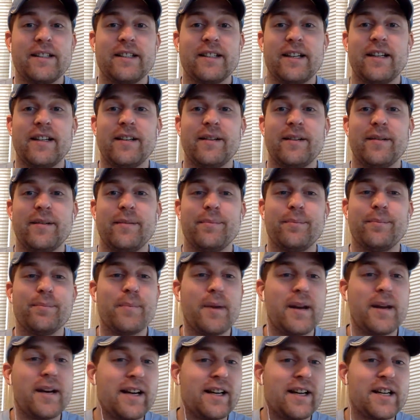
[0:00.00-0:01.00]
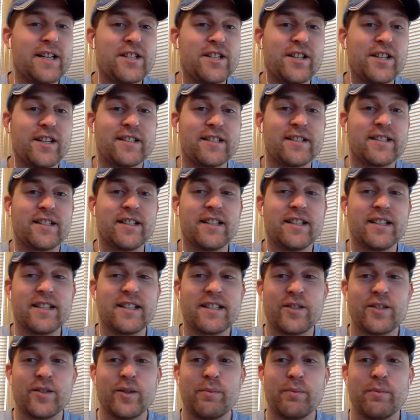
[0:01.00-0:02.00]
May not get a chance to
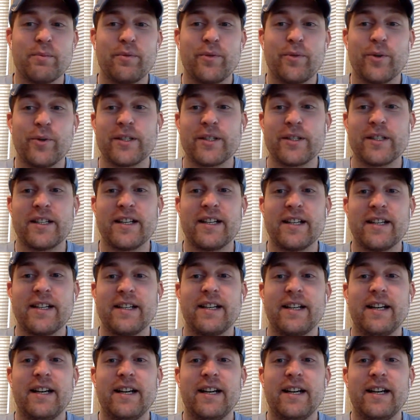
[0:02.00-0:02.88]
listen to it before tonight.